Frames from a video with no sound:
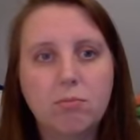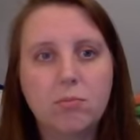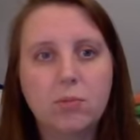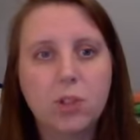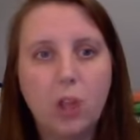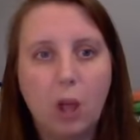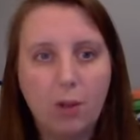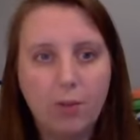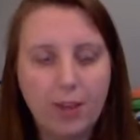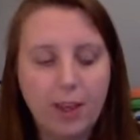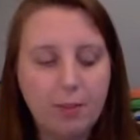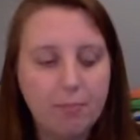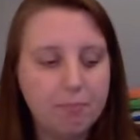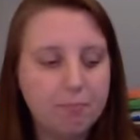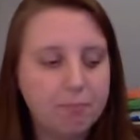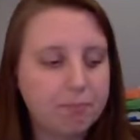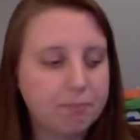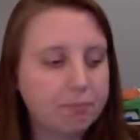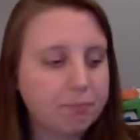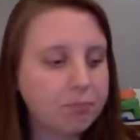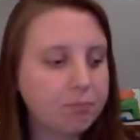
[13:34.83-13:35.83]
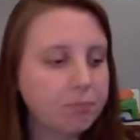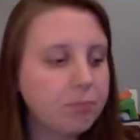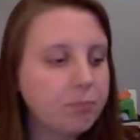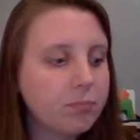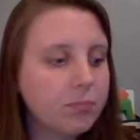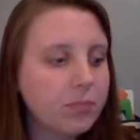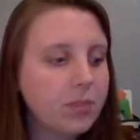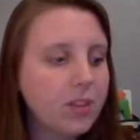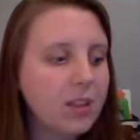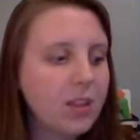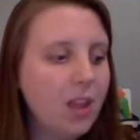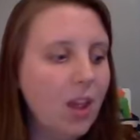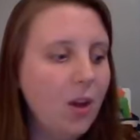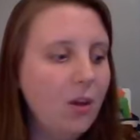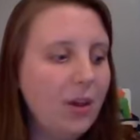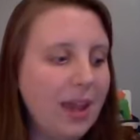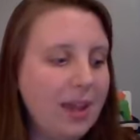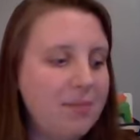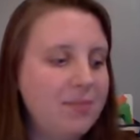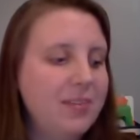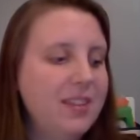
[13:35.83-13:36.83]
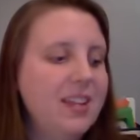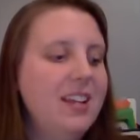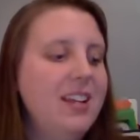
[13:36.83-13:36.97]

solve it. Okay.